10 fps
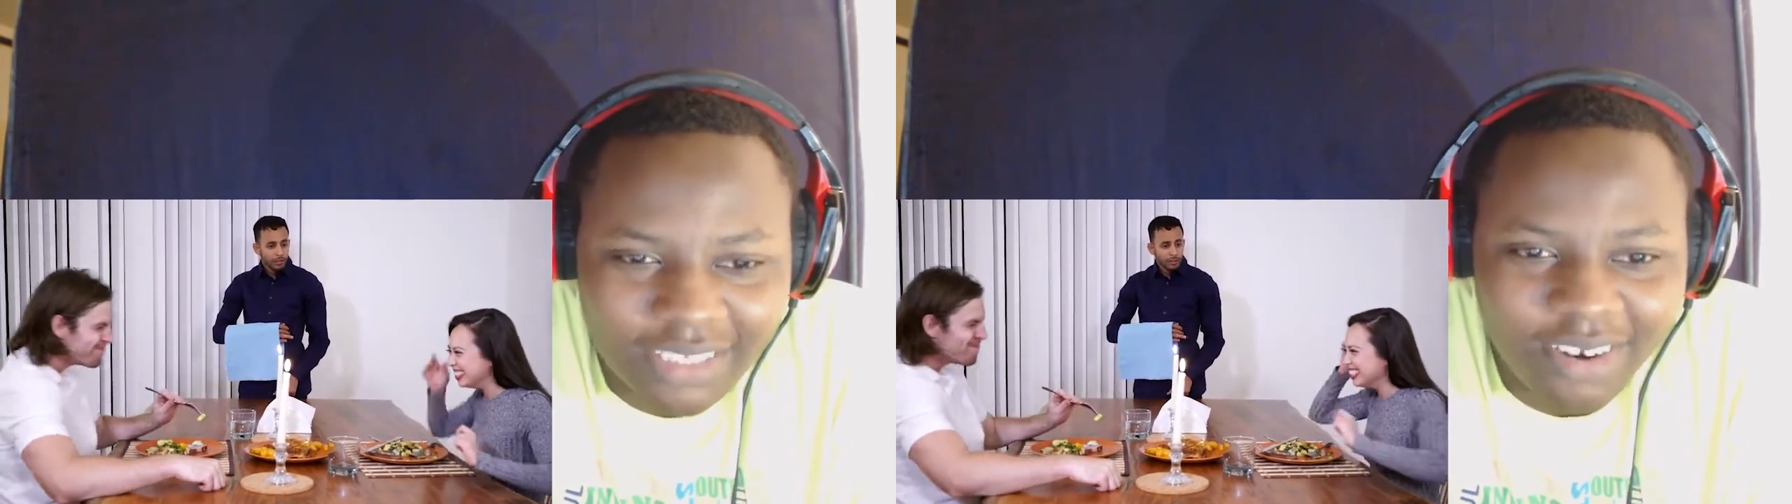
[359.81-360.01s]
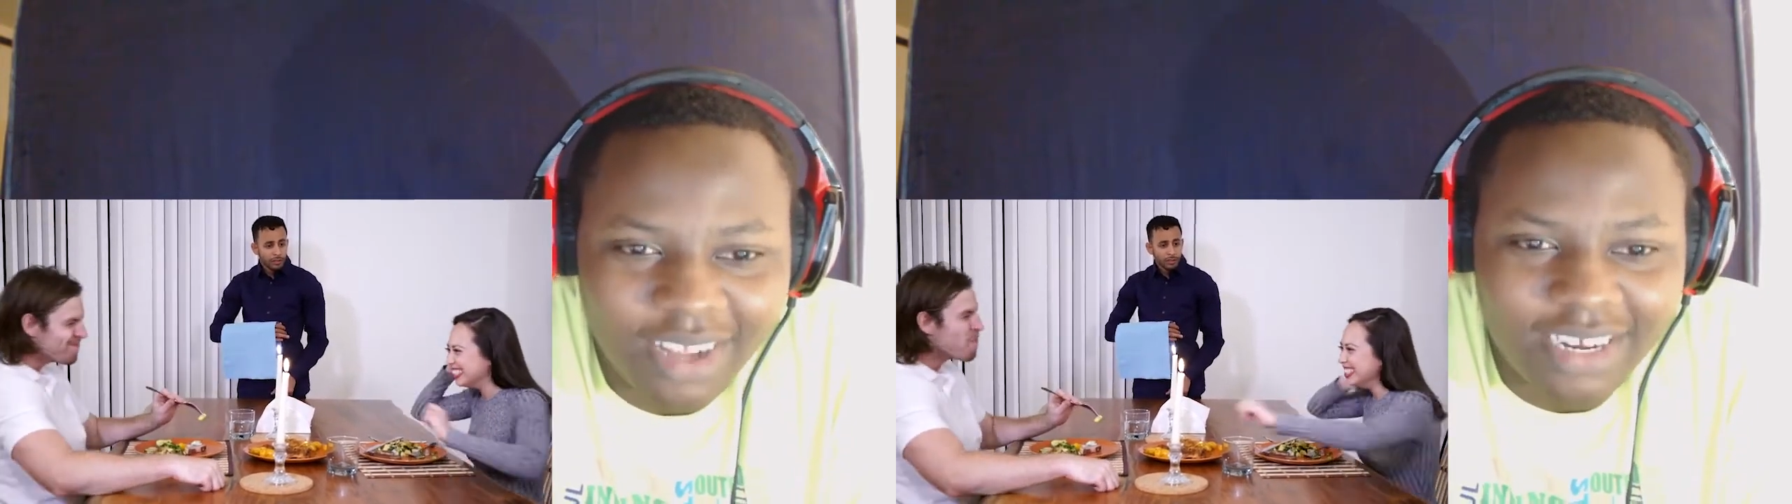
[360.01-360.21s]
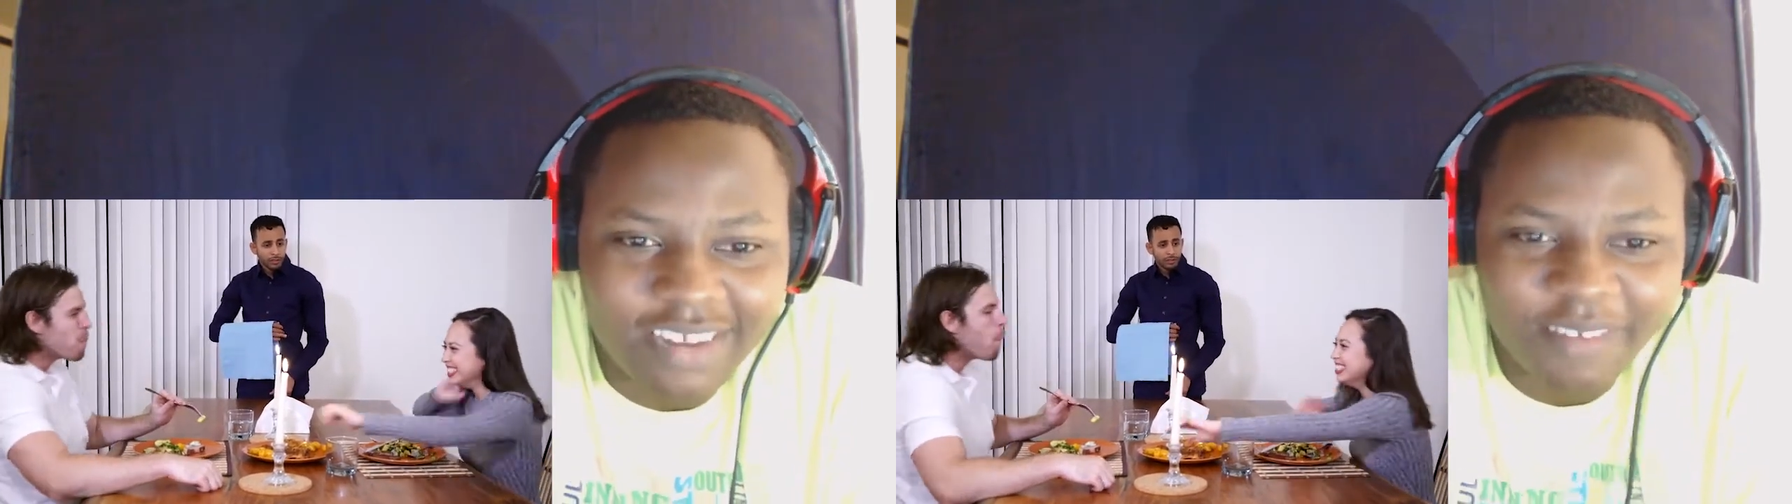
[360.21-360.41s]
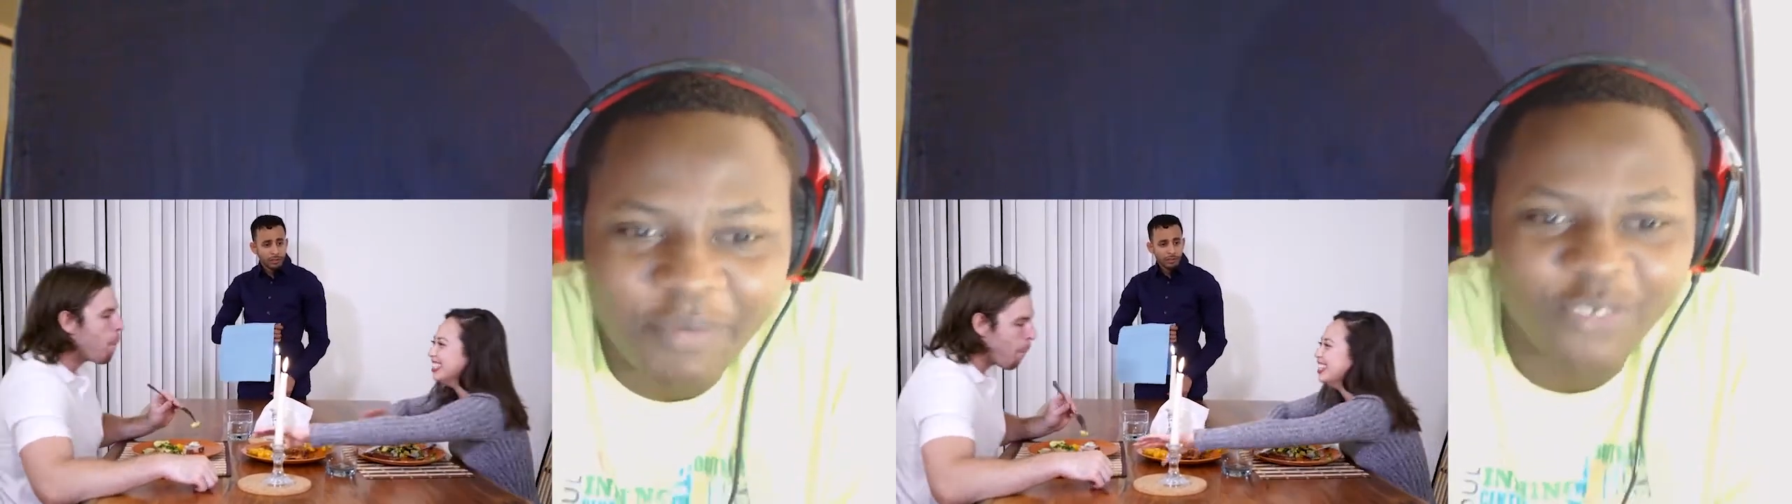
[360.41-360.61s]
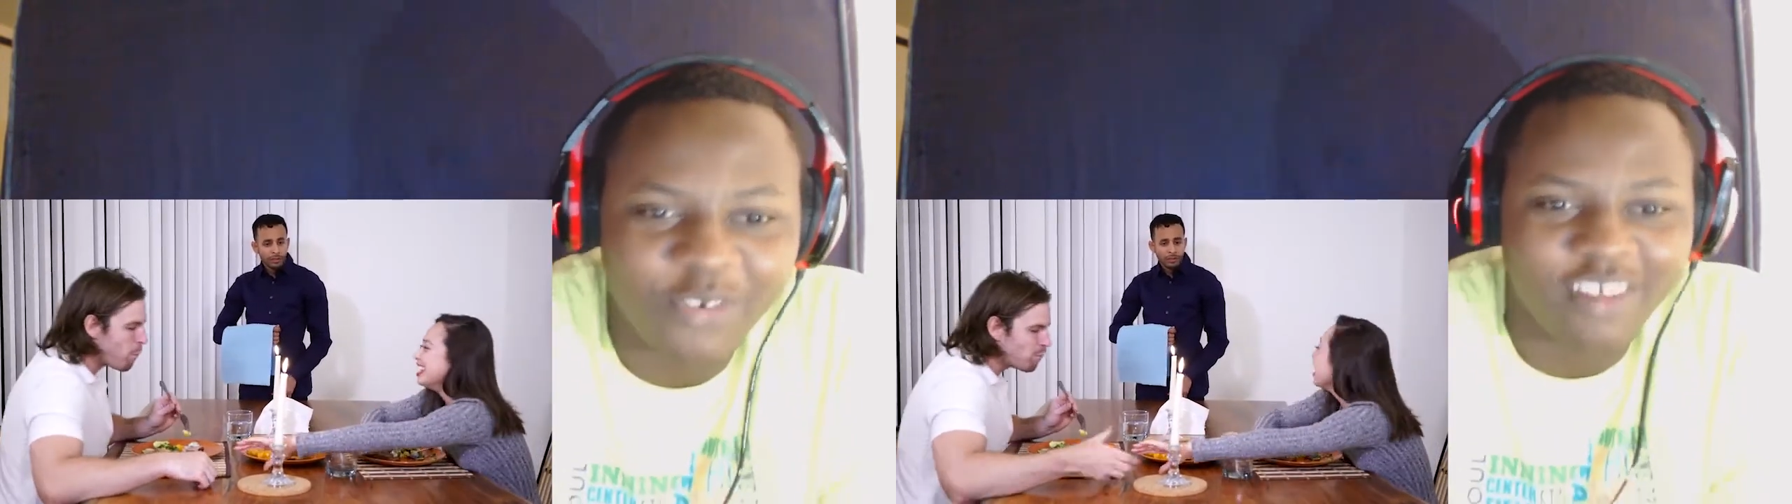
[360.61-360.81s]
Take a look at the
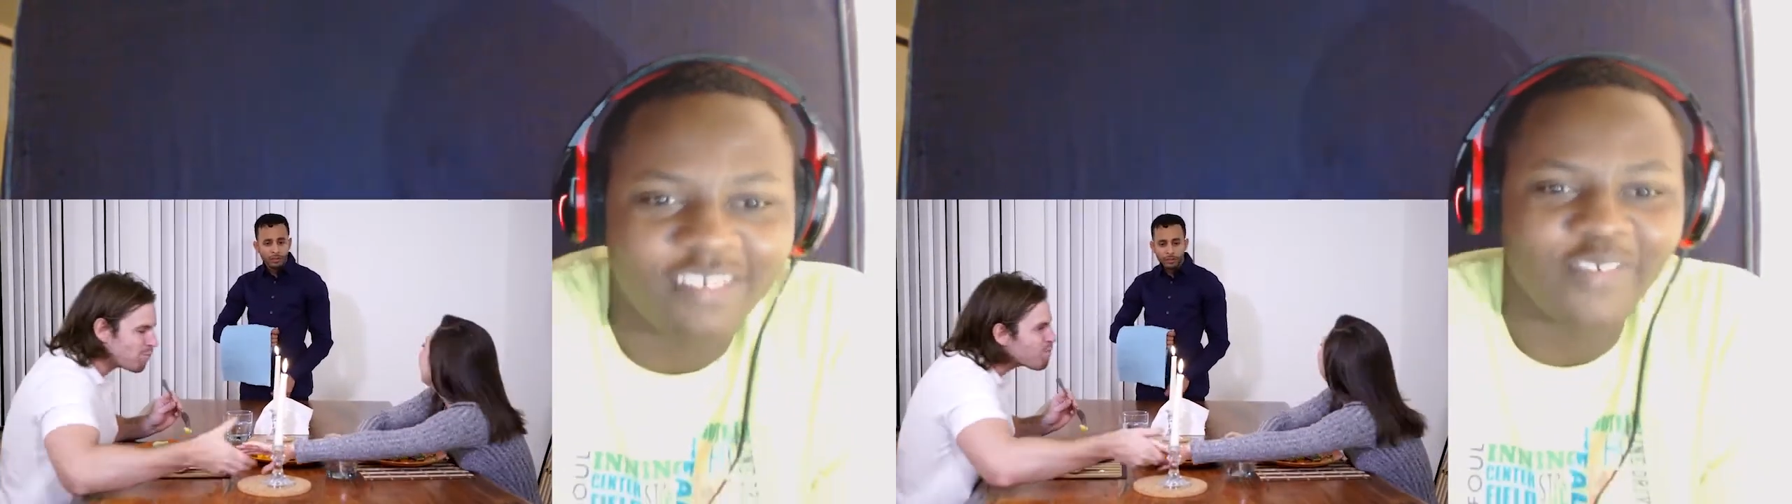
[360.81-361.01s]
disappointment on his